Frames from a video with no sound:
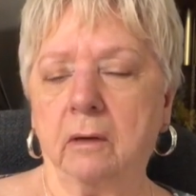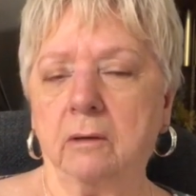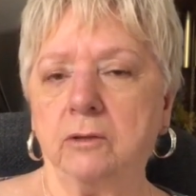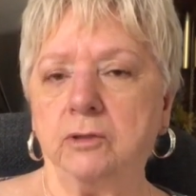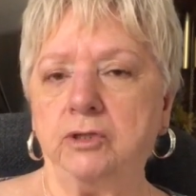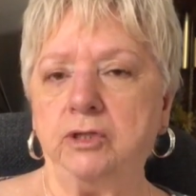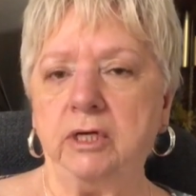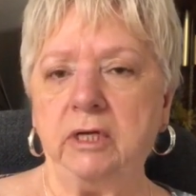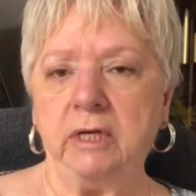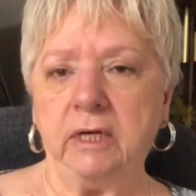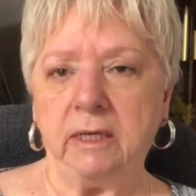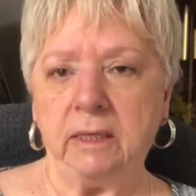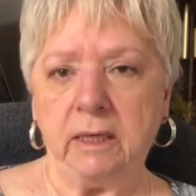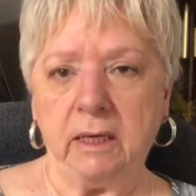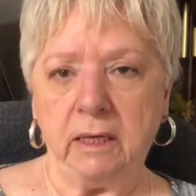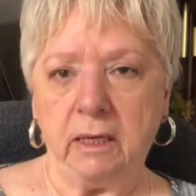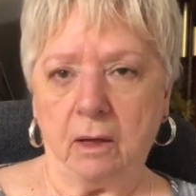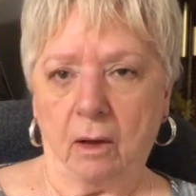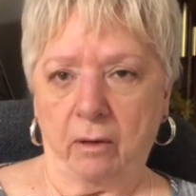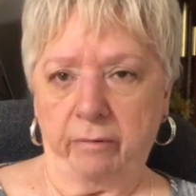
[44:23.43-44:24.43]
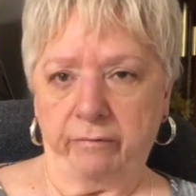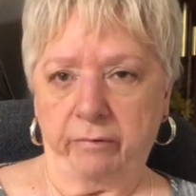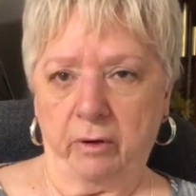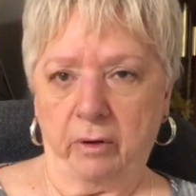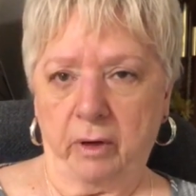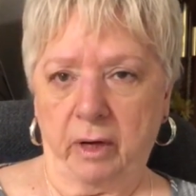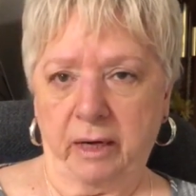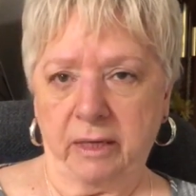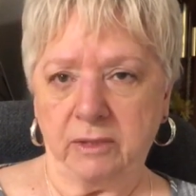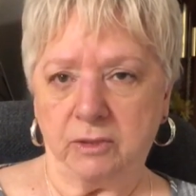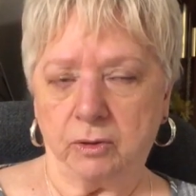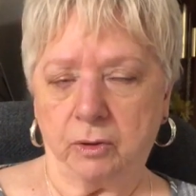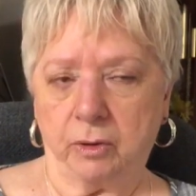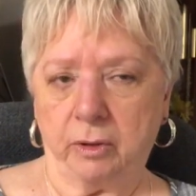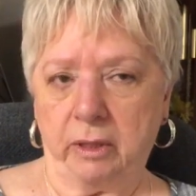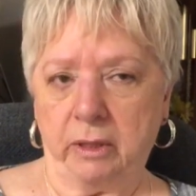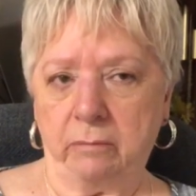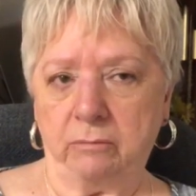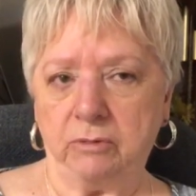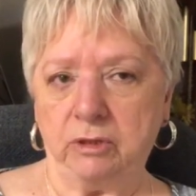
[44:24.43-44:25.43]
she didn't eat all of her ice
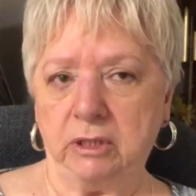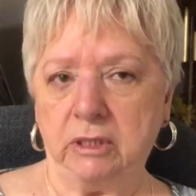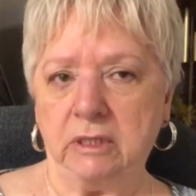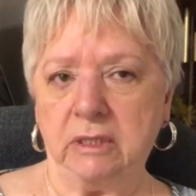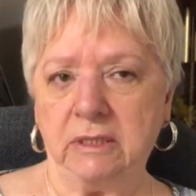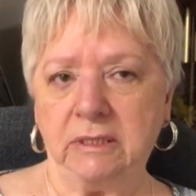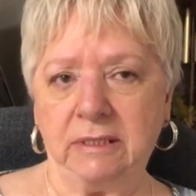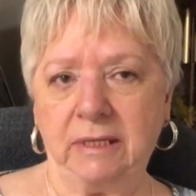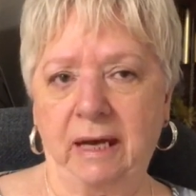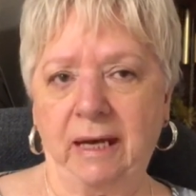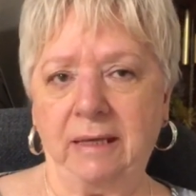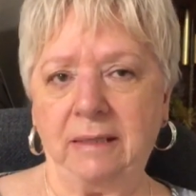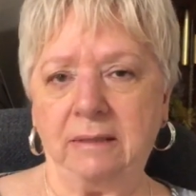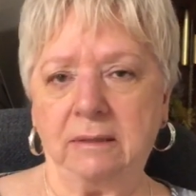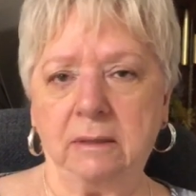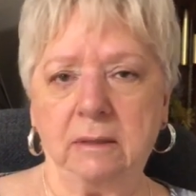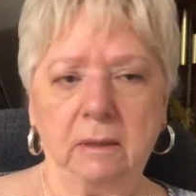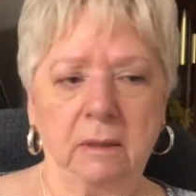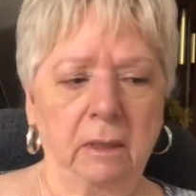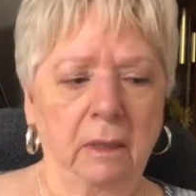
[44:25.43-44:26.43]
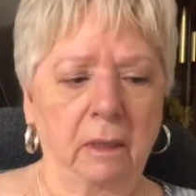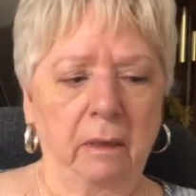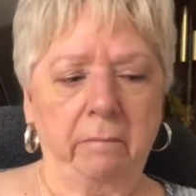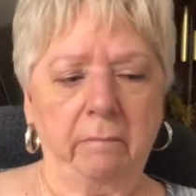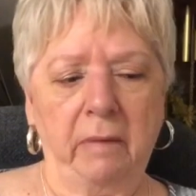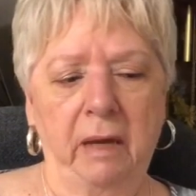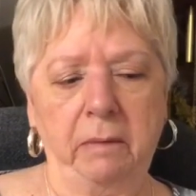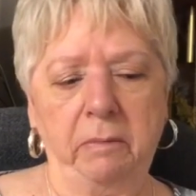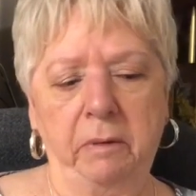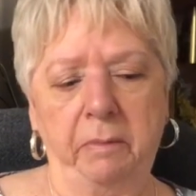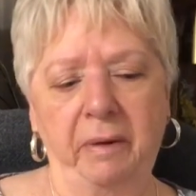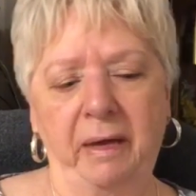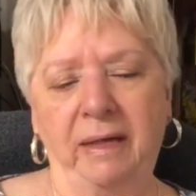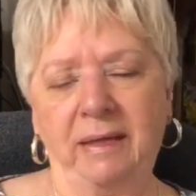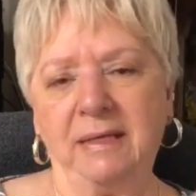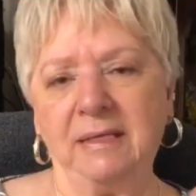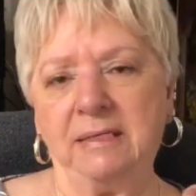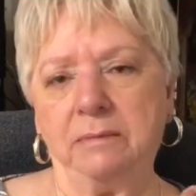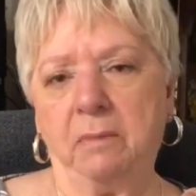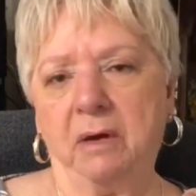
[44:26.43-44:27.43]
cream. She just ate maybe about
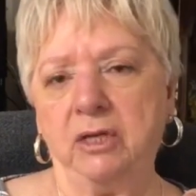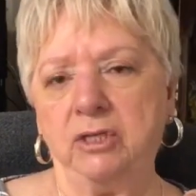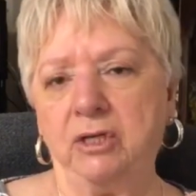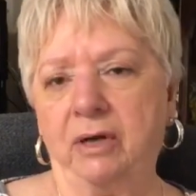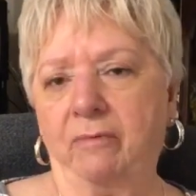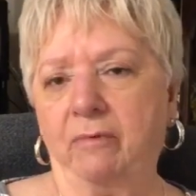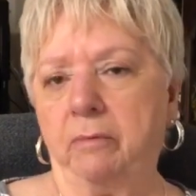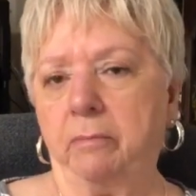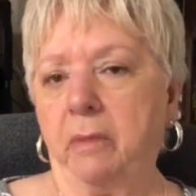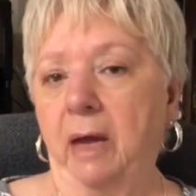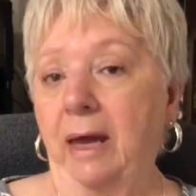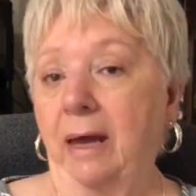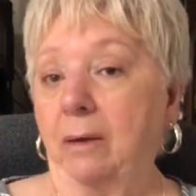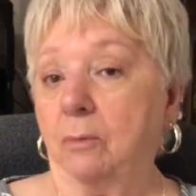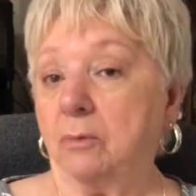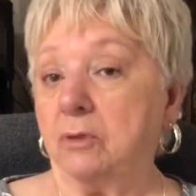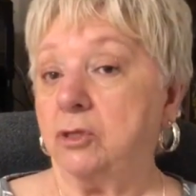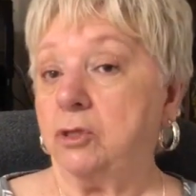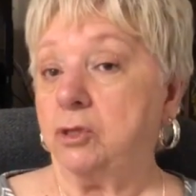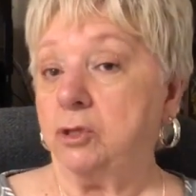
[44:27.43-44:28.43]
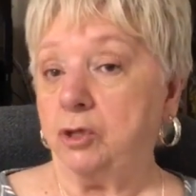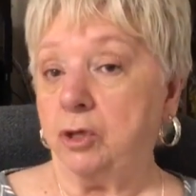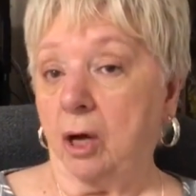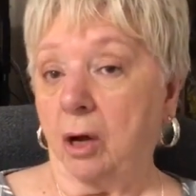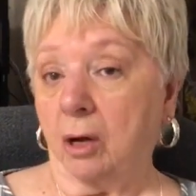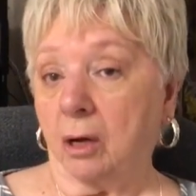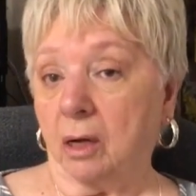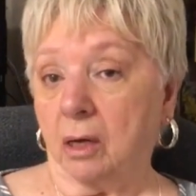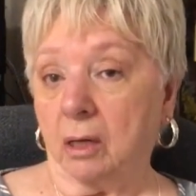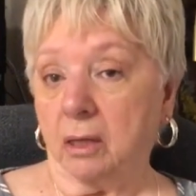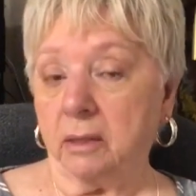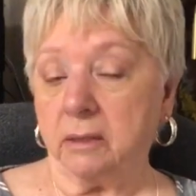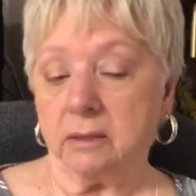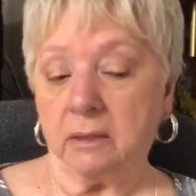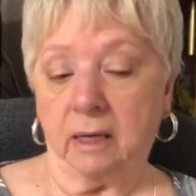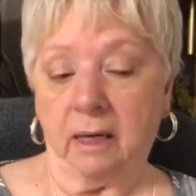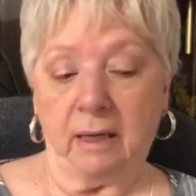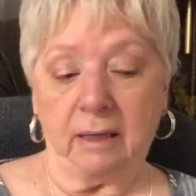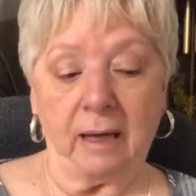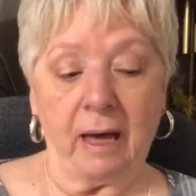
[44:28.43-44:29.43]
this much of it, and it was chocolate.
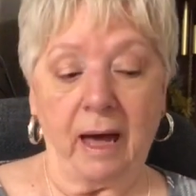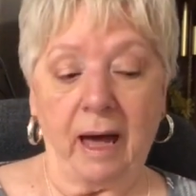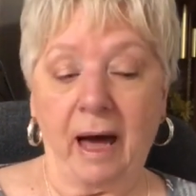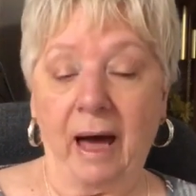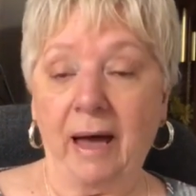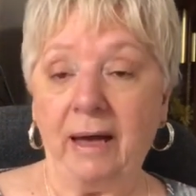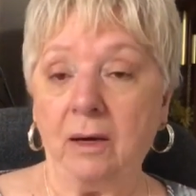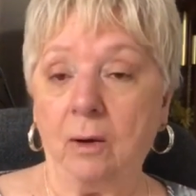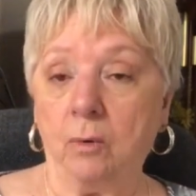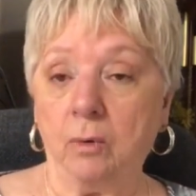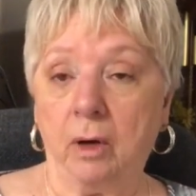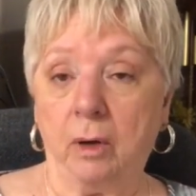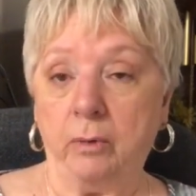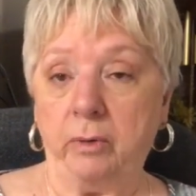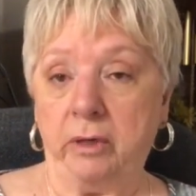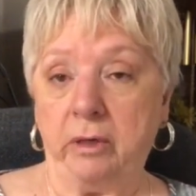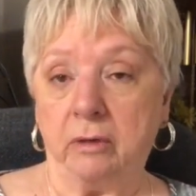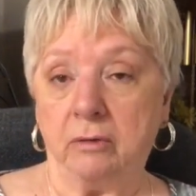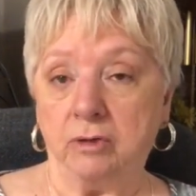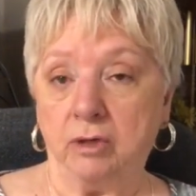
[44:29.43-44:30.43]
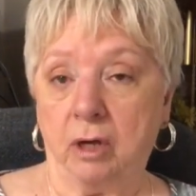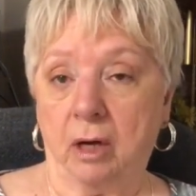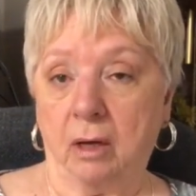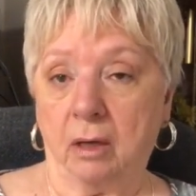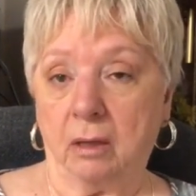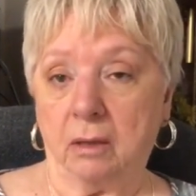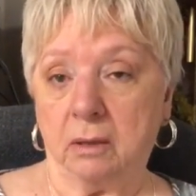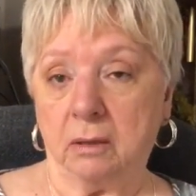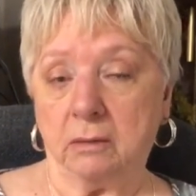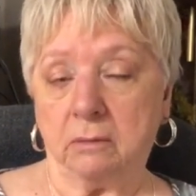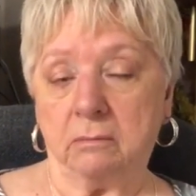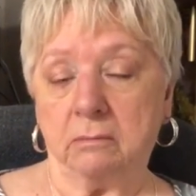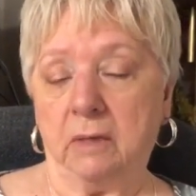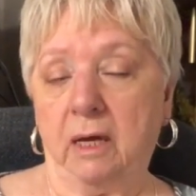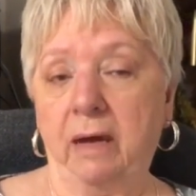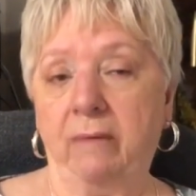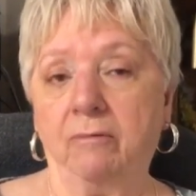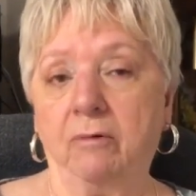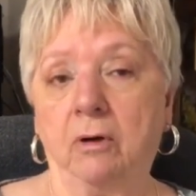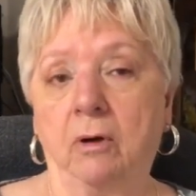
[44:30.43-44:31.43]
And I don't go near chocolate. I
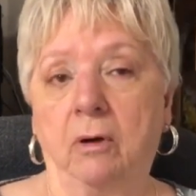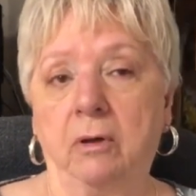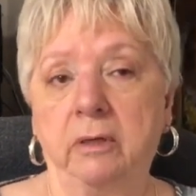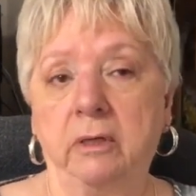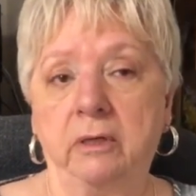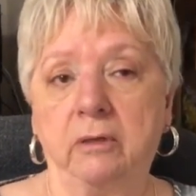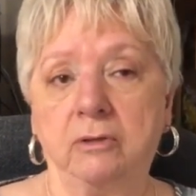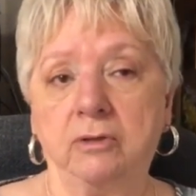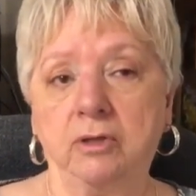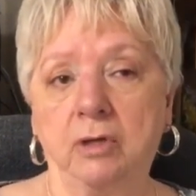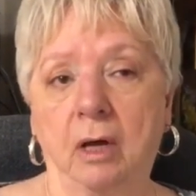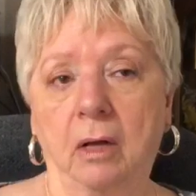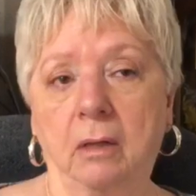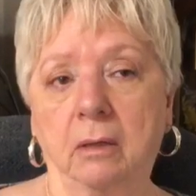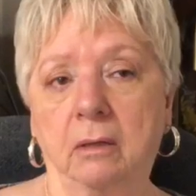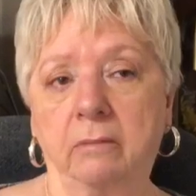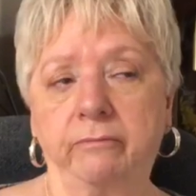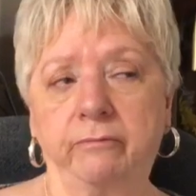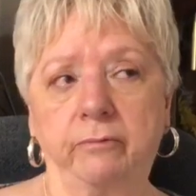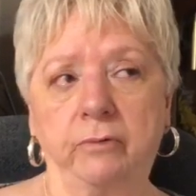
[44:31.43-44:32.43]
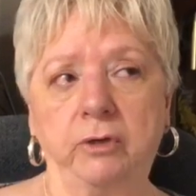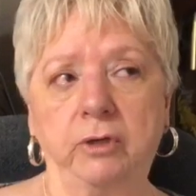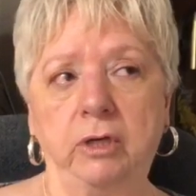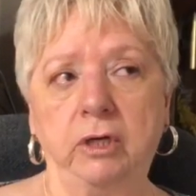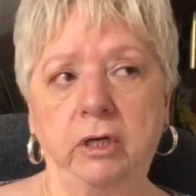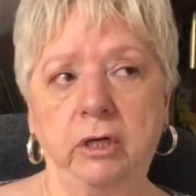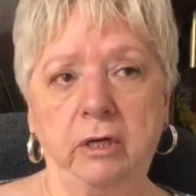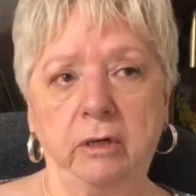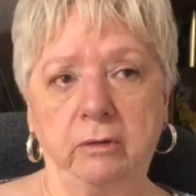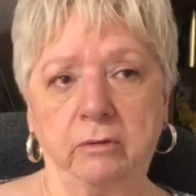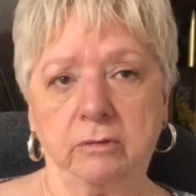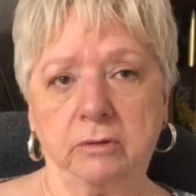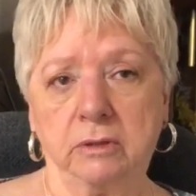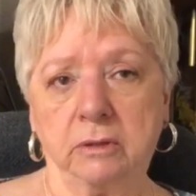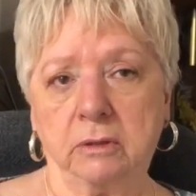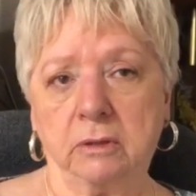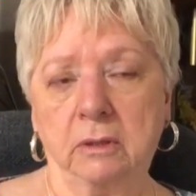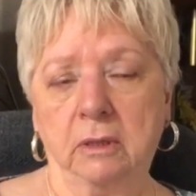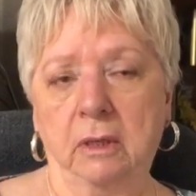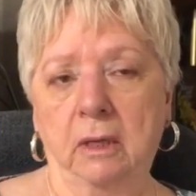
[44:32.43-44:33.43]
haven't gone near chocolate for years.
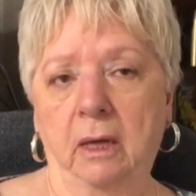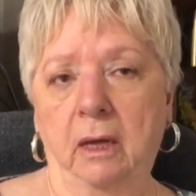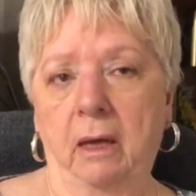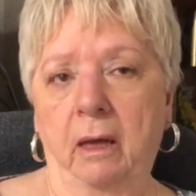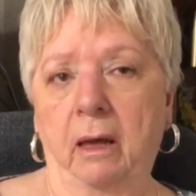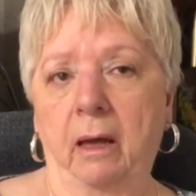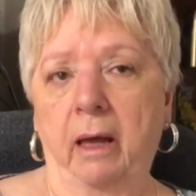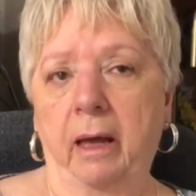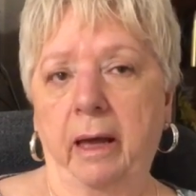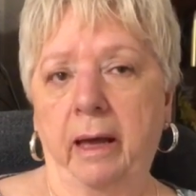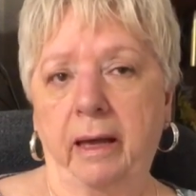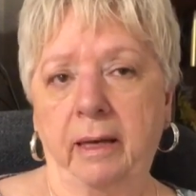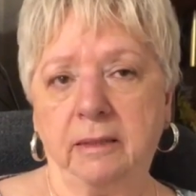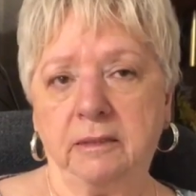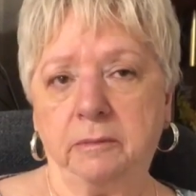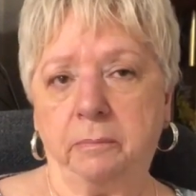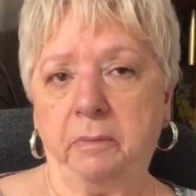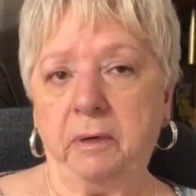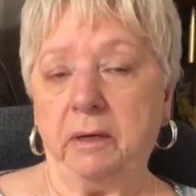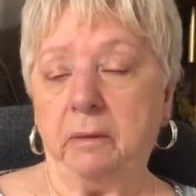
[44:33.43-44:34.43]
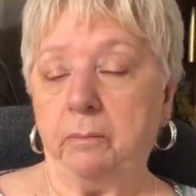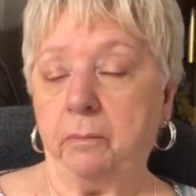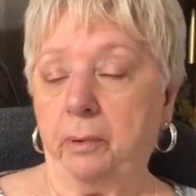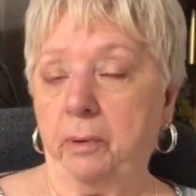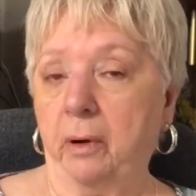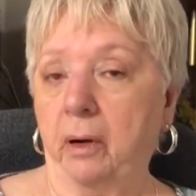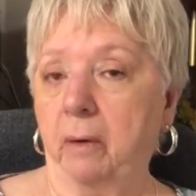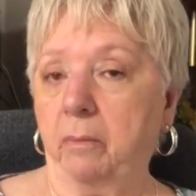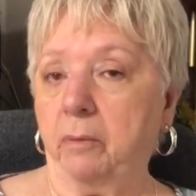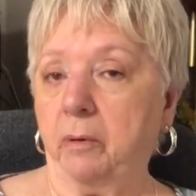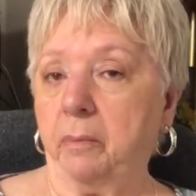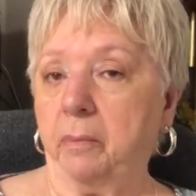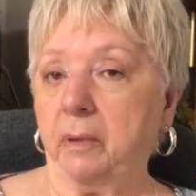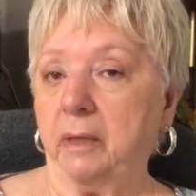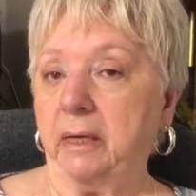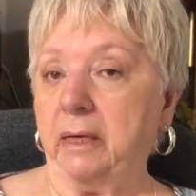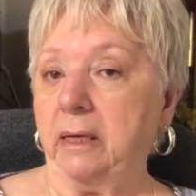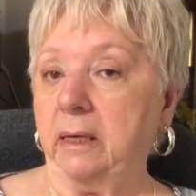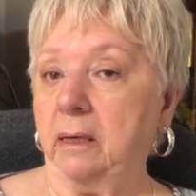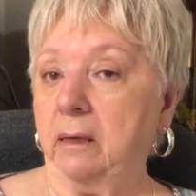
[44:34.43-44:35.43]
It's been
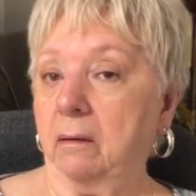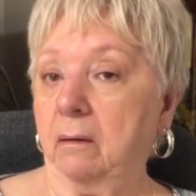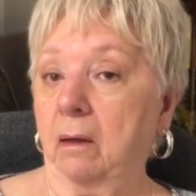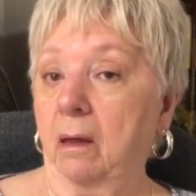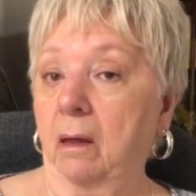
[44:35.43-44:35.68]
probably